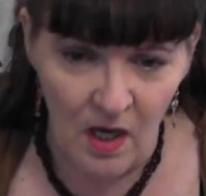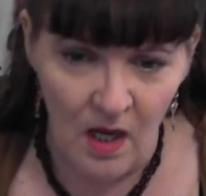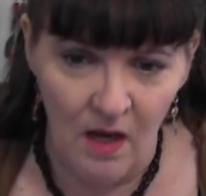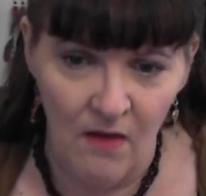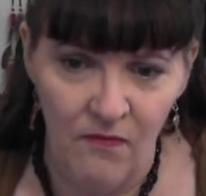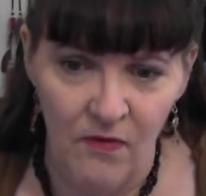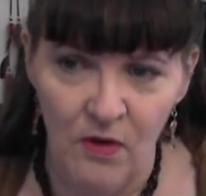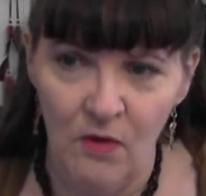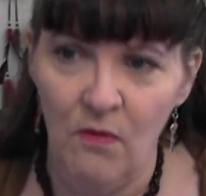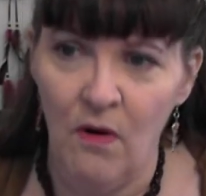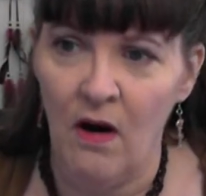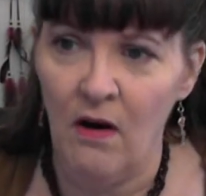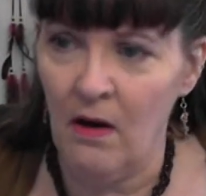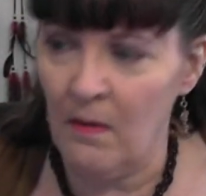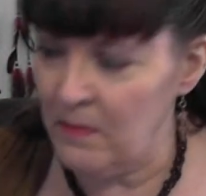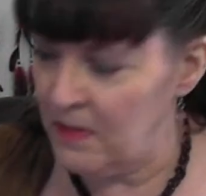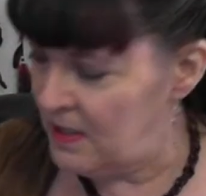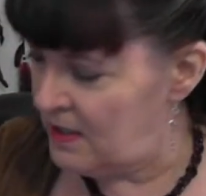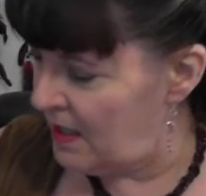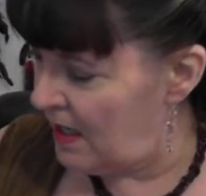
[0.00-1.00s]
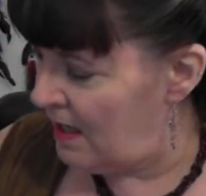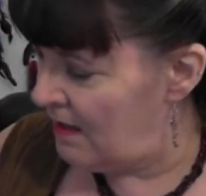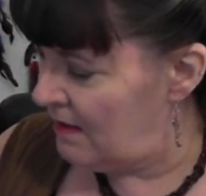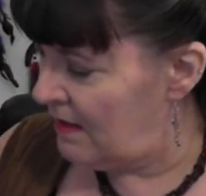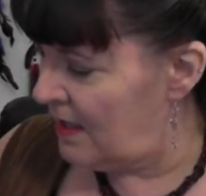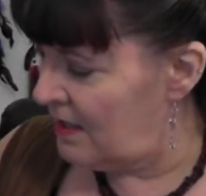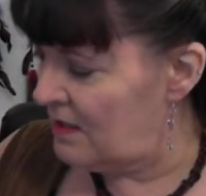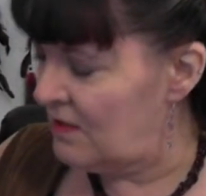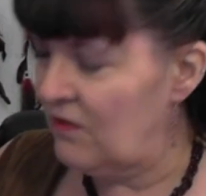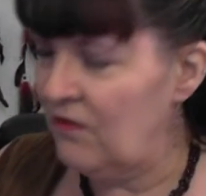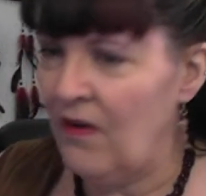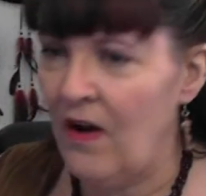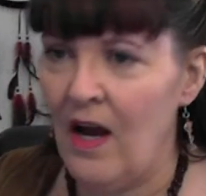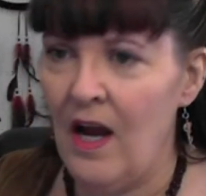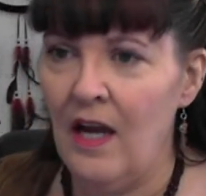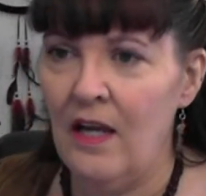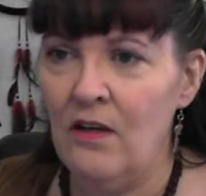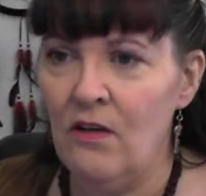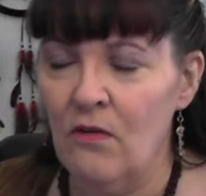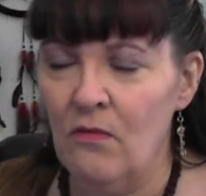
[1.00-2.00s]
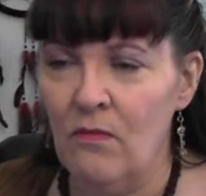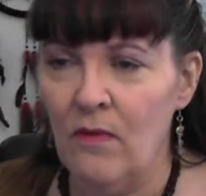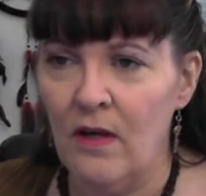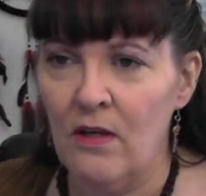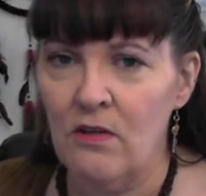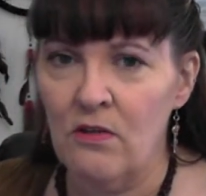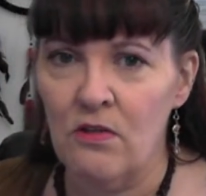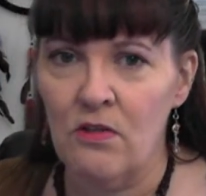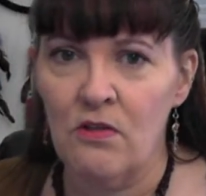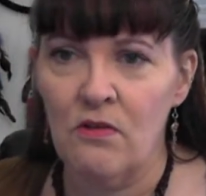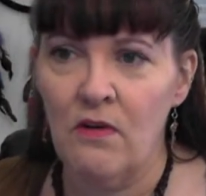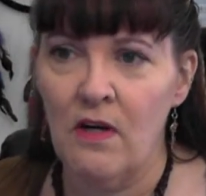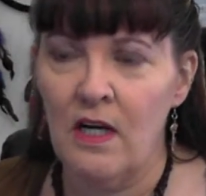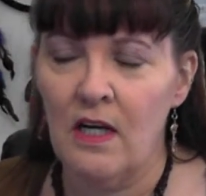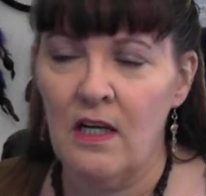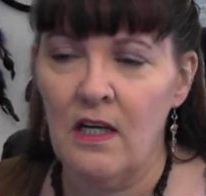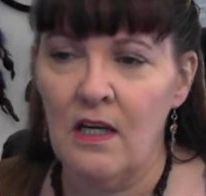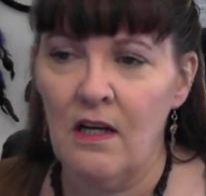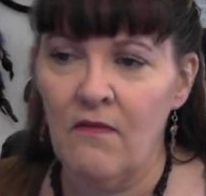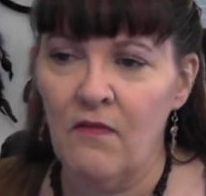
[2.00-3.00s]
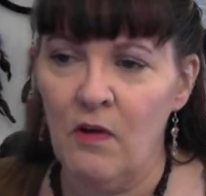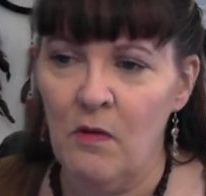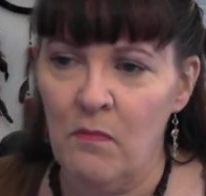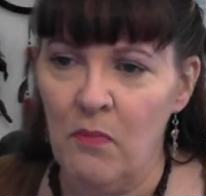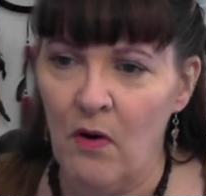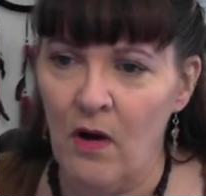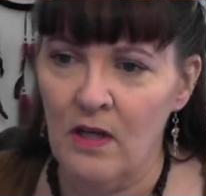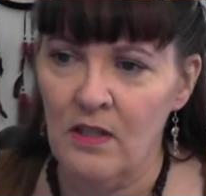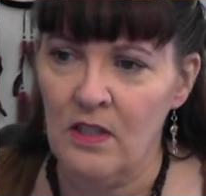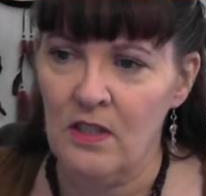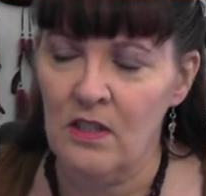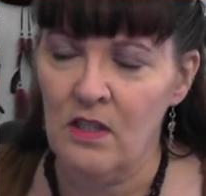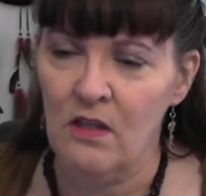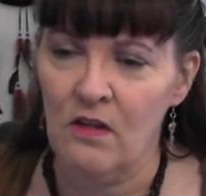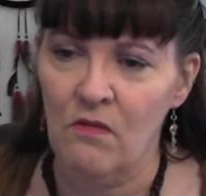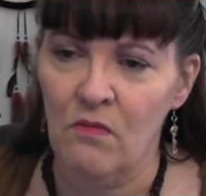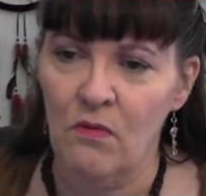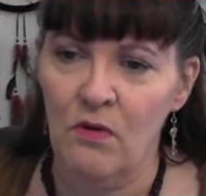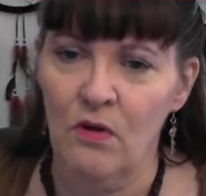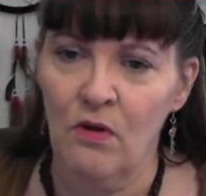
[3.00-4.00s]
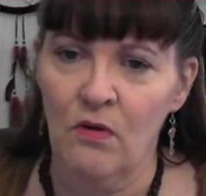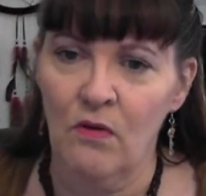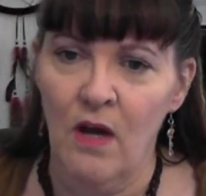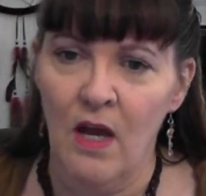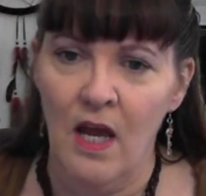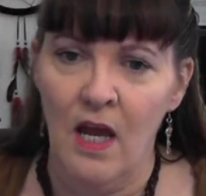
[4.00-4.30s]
If you are upset, that's fine. You're registering it. If you process it through